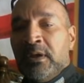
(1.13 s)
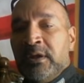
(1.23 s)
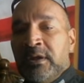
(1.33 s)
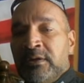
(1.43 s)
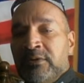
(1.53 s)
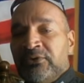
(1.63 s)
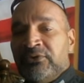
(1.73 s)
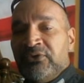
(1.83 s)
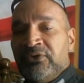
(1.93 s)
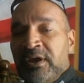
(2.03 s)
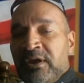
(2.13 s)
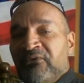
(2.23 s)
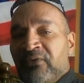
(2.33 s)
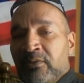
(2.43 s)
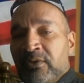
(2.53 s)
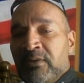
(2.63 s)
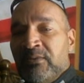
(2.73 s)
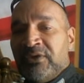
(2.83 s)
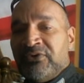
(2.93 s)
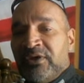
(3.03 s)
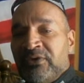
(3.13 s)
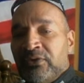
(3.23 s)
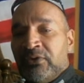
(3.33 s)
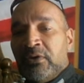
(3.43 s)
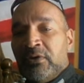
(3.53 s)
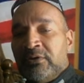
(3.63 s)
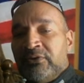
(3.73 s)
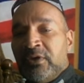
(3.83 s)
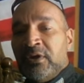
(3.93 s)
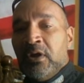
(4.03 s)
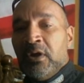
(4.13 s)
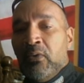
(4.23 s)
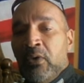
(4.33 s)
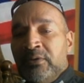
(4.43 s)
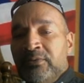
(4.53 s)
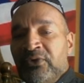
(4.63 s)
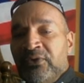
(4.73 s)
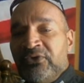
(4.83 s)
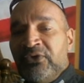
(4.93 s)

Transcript: Hey, this is Dan from MSS Enduralist. Welcome to the